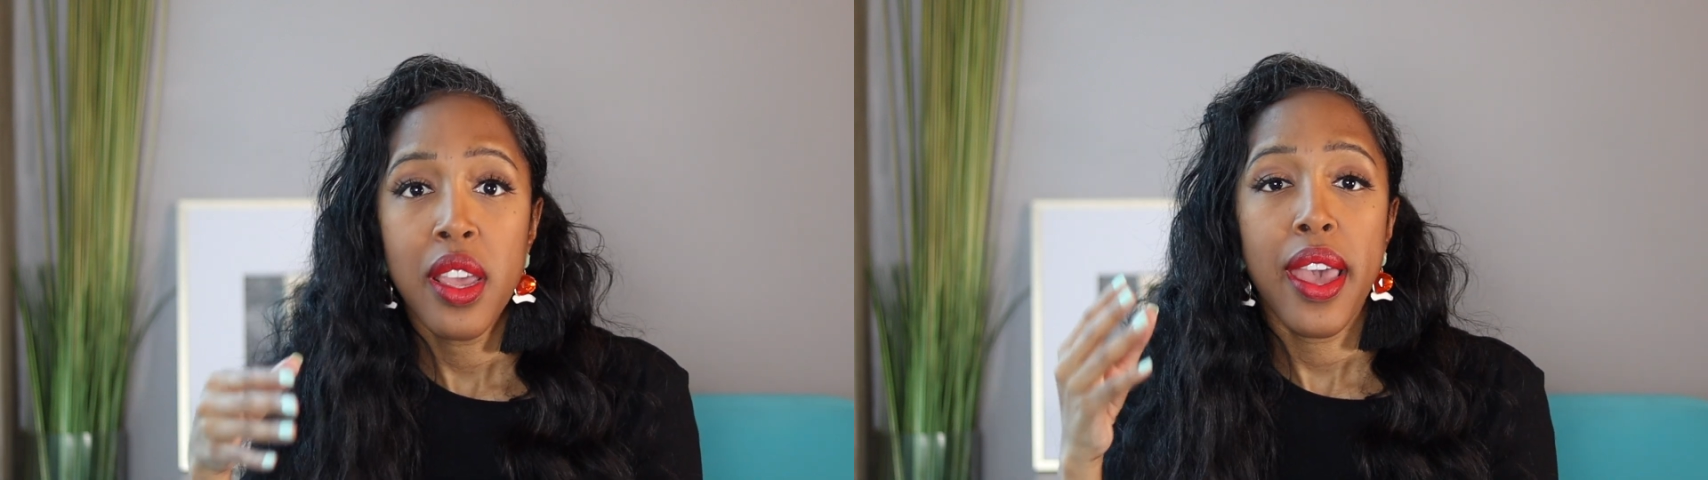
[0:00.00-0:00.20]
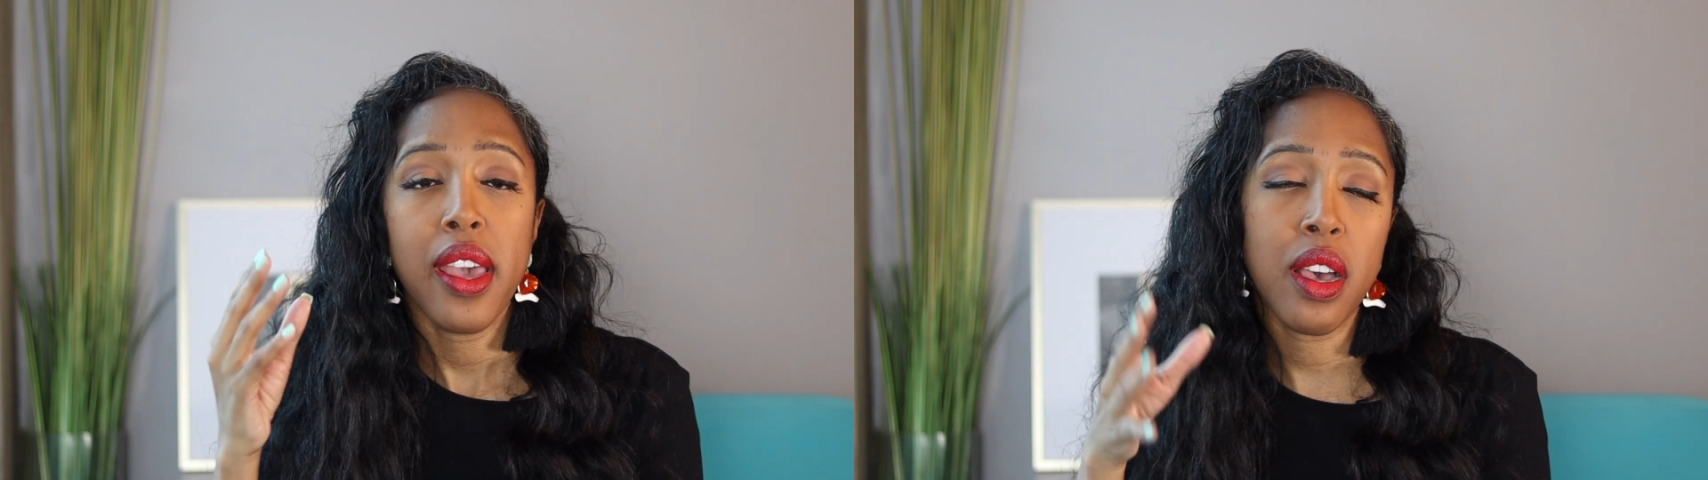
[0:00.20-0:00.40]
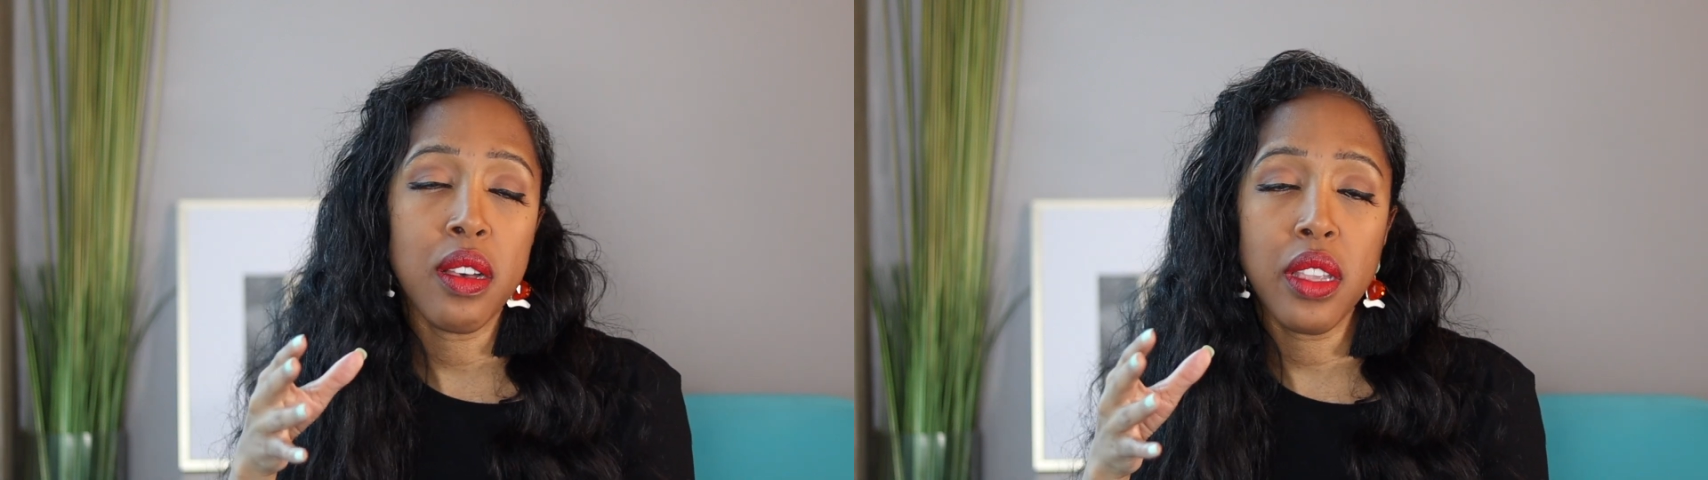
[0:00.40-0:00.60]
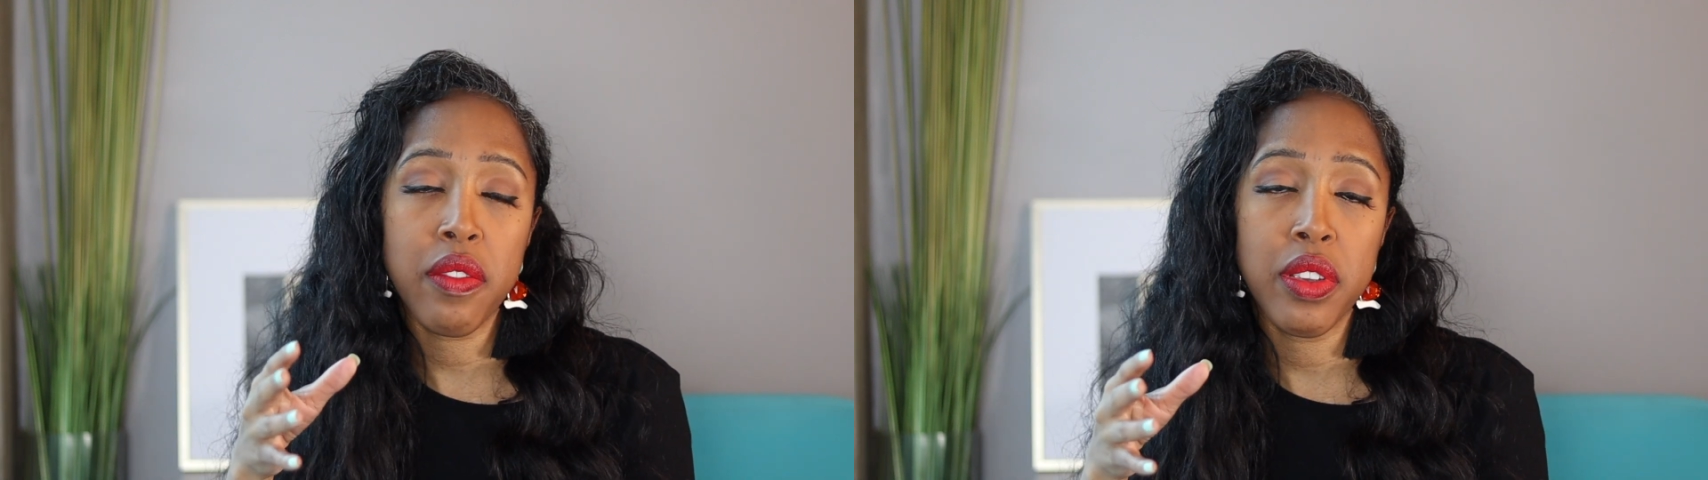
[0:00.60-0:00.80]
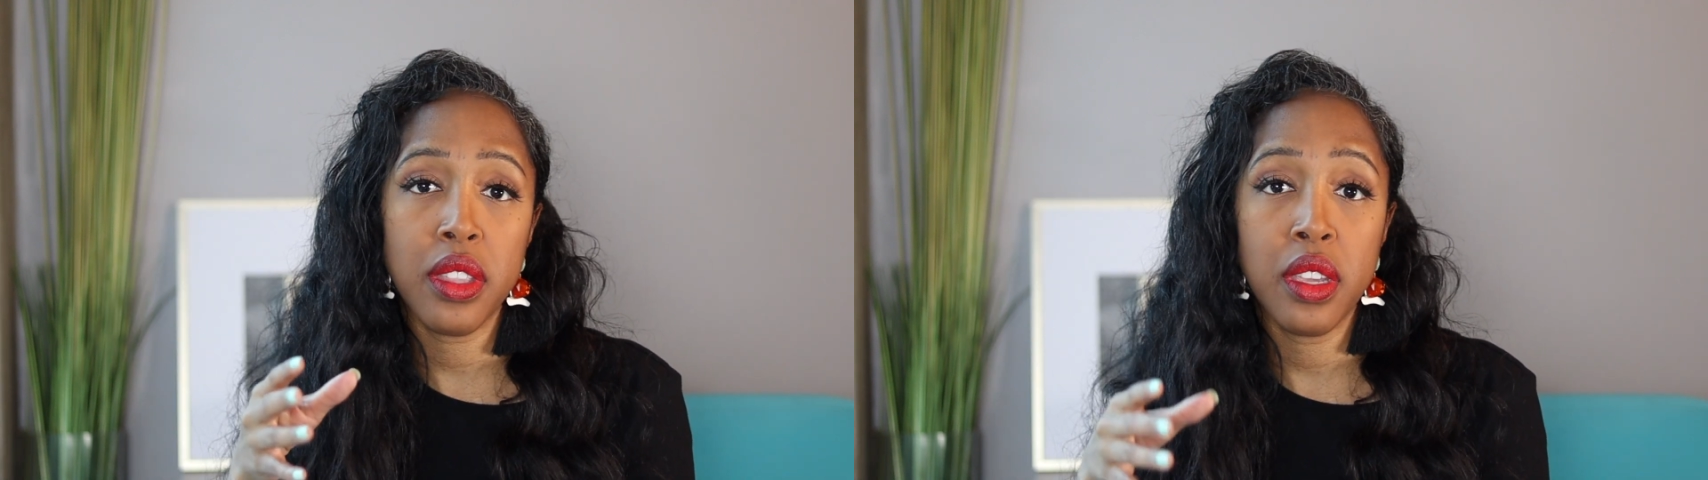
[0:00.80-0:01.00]
House
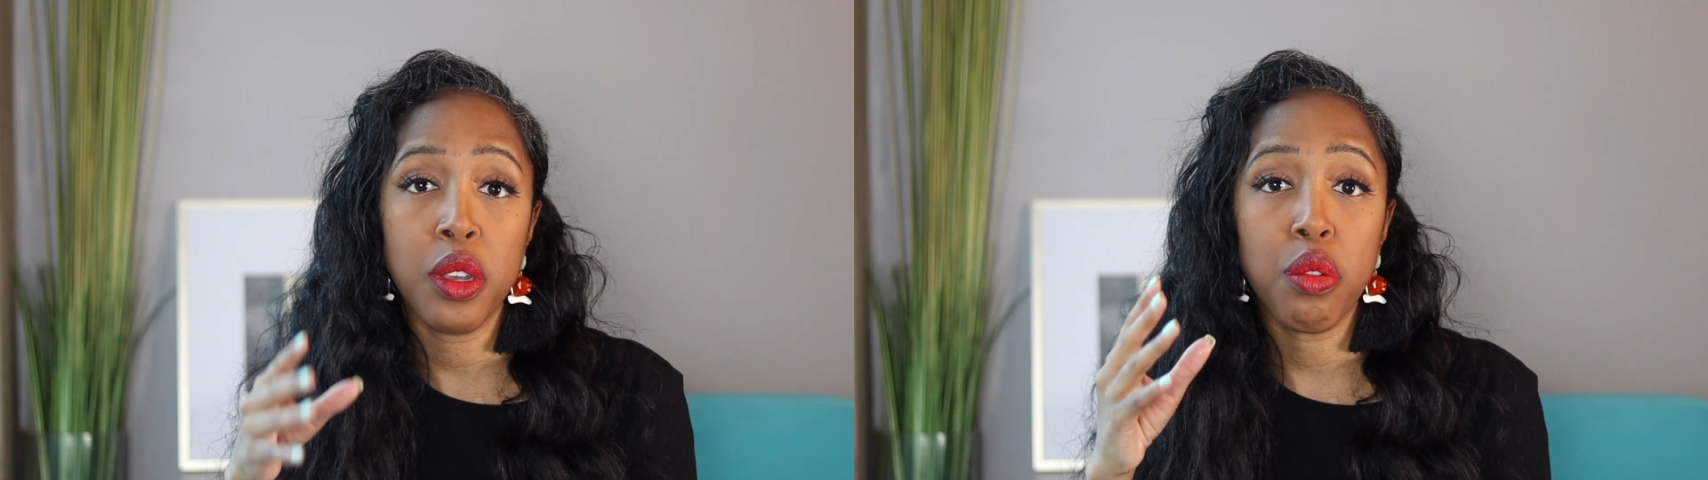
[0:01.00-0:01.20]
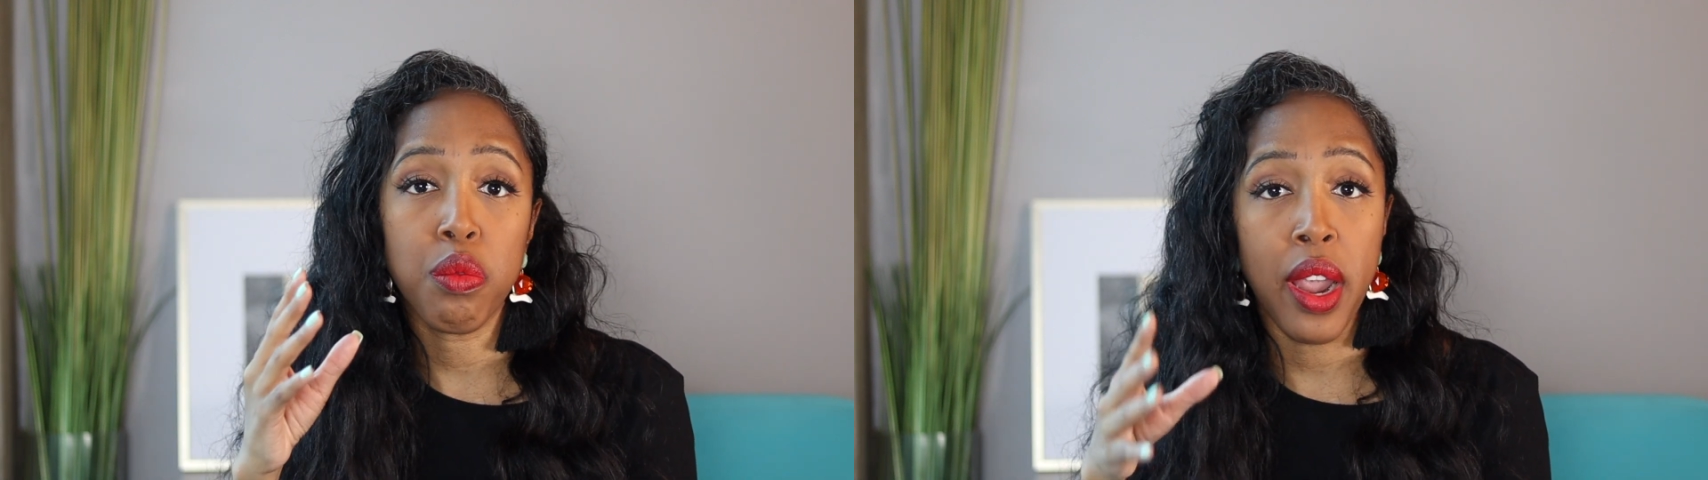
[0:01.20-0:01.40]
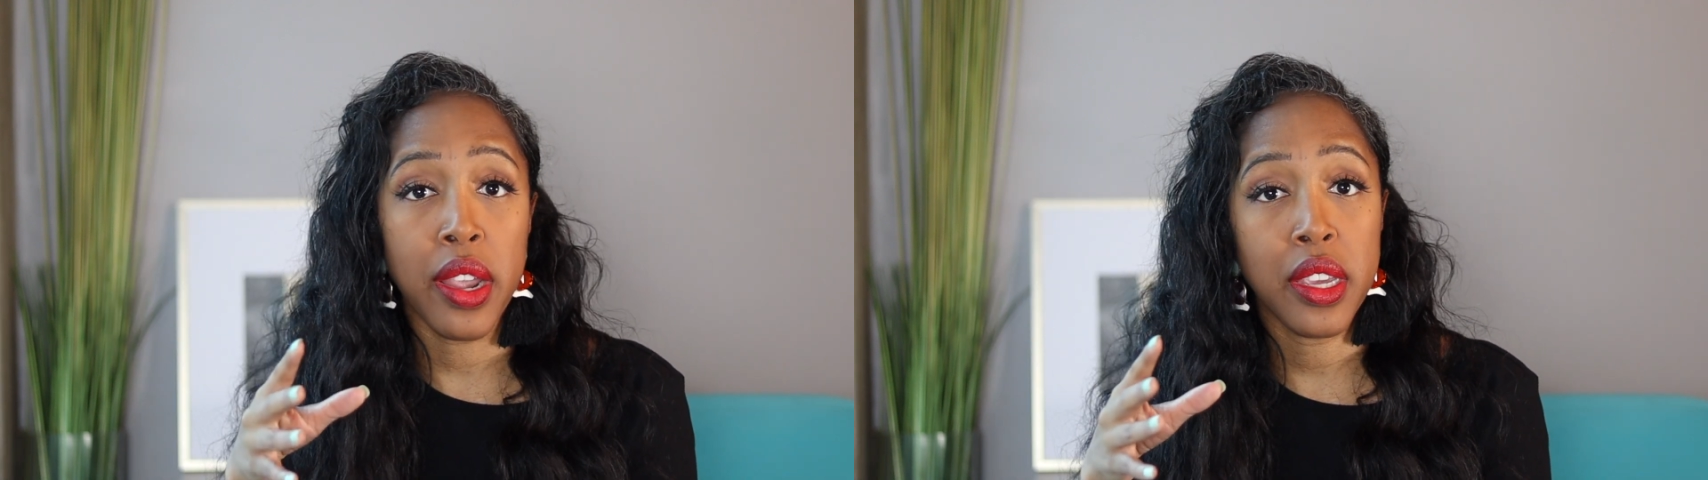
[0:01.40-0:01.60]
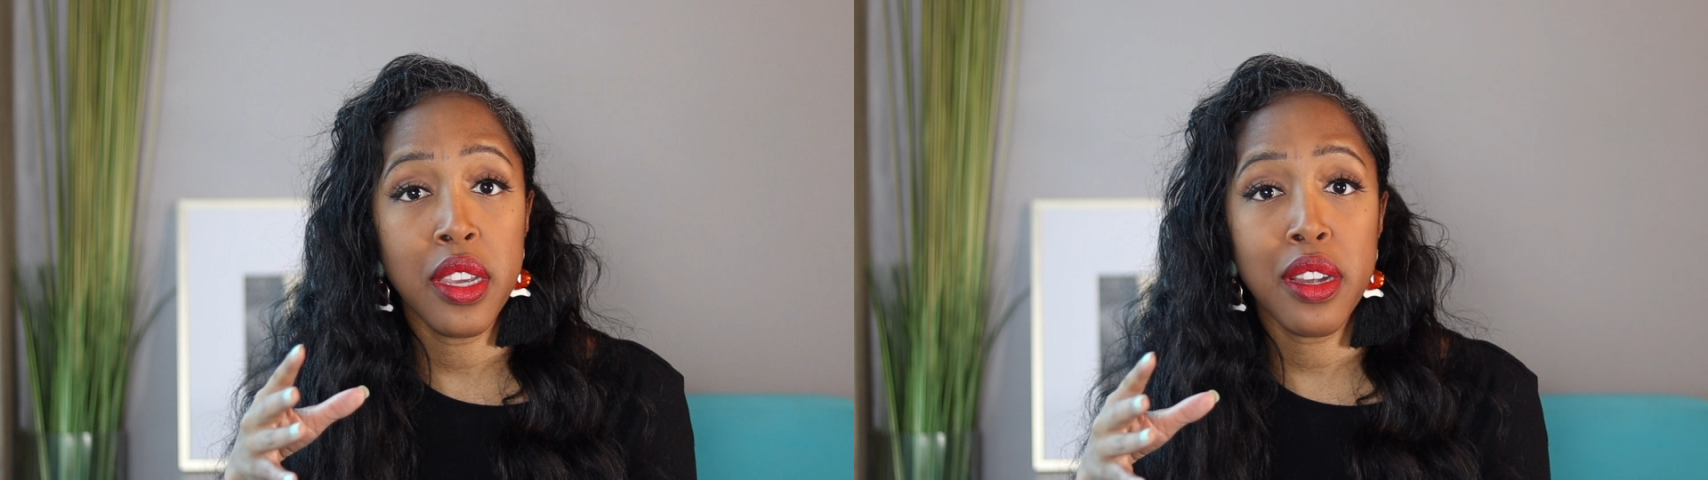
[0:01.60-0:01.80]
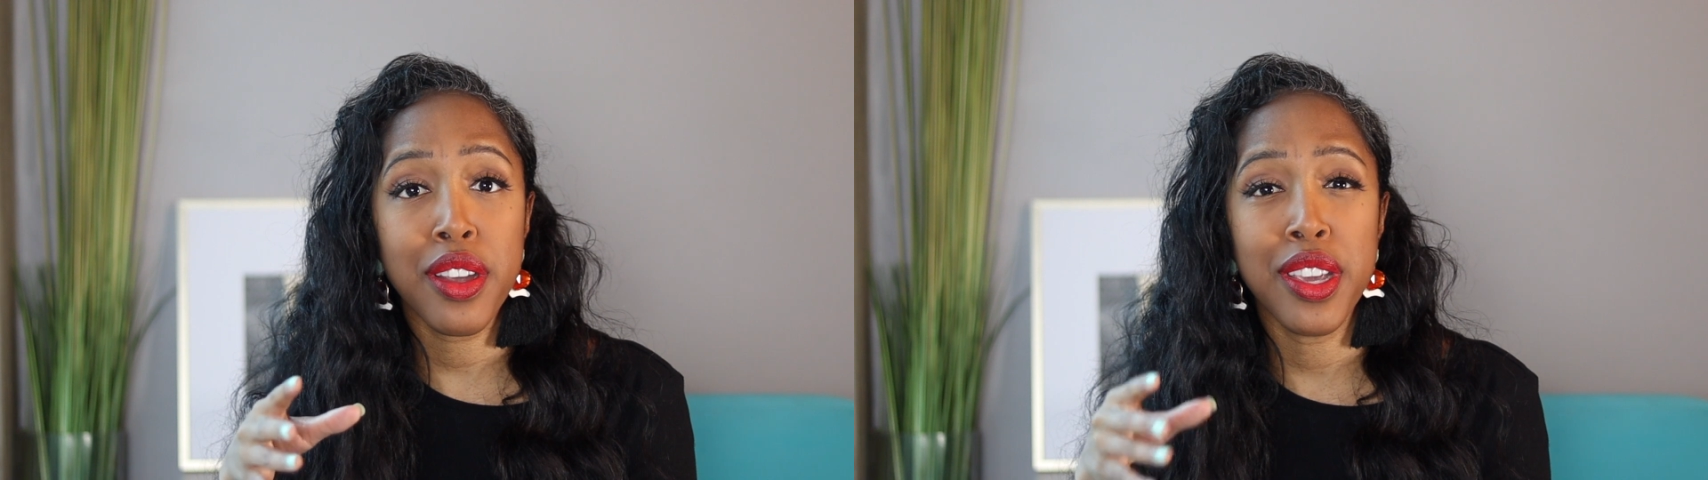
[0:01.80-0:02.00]
everything right here.